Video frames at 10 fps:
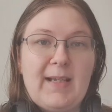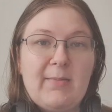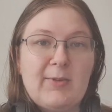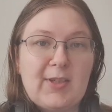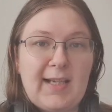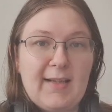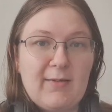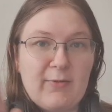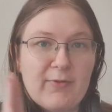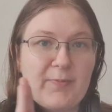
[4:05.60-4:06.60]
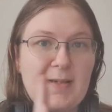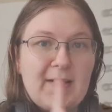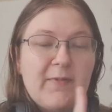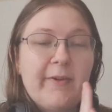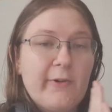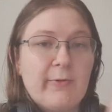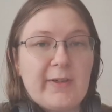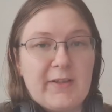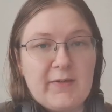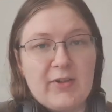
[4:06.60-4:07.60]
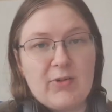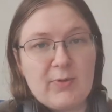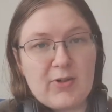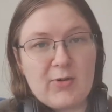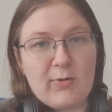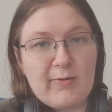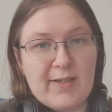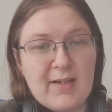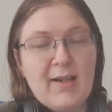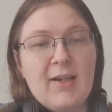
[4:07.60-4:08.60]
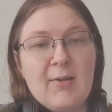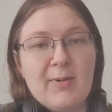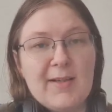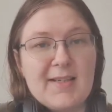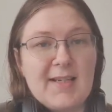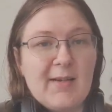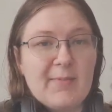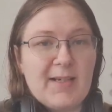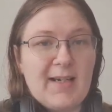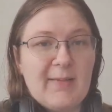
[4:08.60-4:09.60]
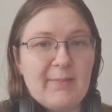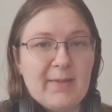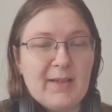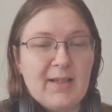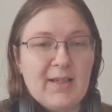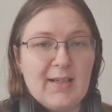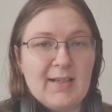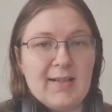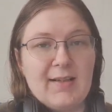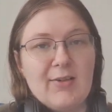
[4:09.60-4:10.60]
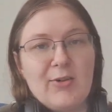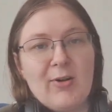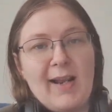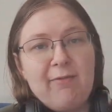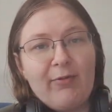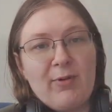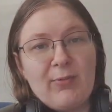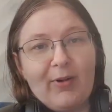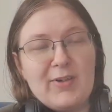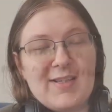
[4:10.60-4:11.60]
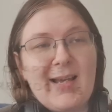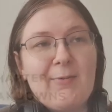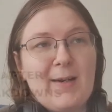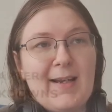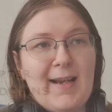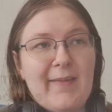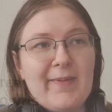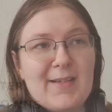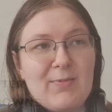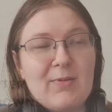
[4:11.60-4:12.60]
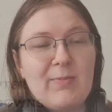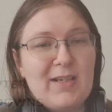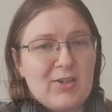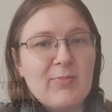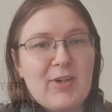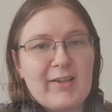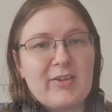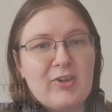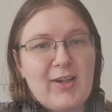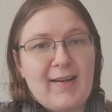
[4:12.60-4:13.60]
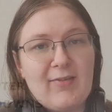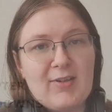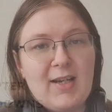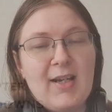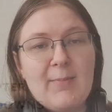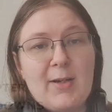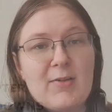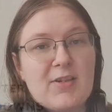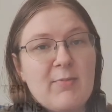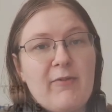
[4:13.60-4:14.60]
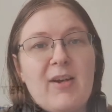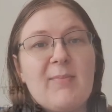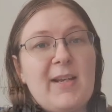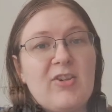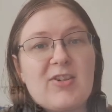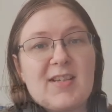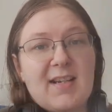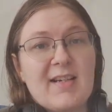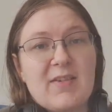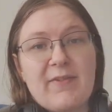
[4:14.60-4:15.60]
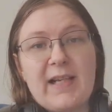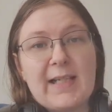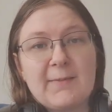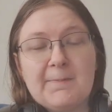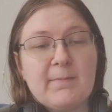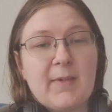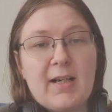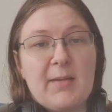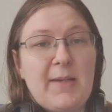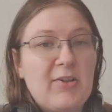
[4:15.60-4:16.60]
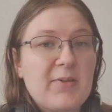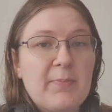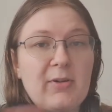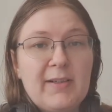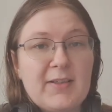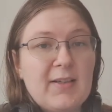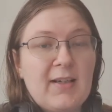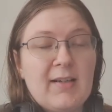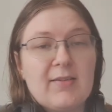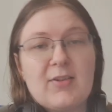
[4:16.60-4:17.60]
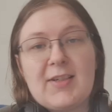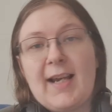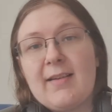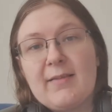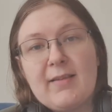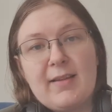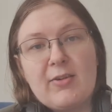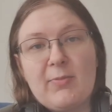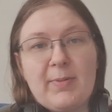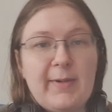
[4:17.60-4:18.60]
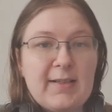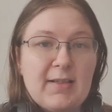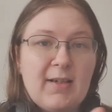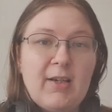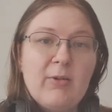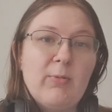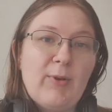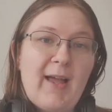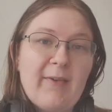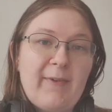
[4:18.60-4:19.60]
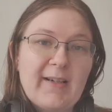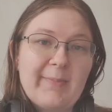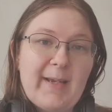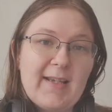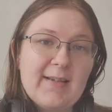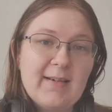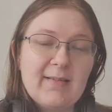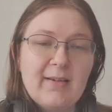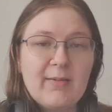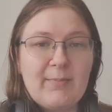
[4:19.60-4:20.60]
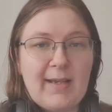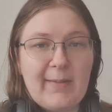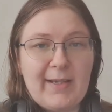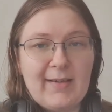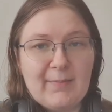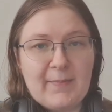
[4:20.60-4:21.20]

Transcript: able to hit those beats for their own individual stories. But at the same time, not everyone works that way, and this will be subject to change, because some of it I may just decide is filler and I may just pull it to tighten the thing up a bit. Will that affect pacing? Maybe,